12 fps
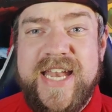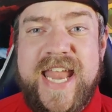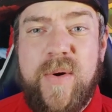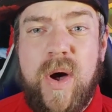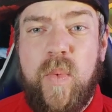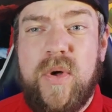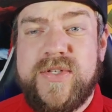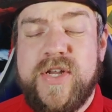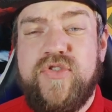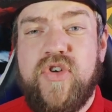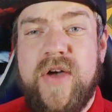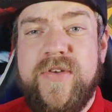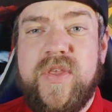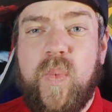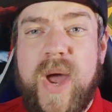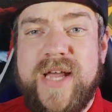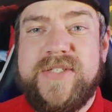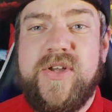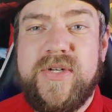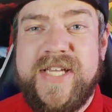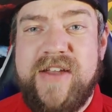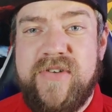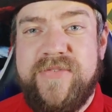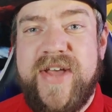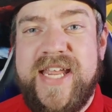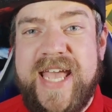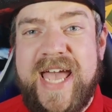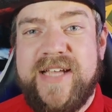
Now, I was going to drive it to wax stock to get rid of any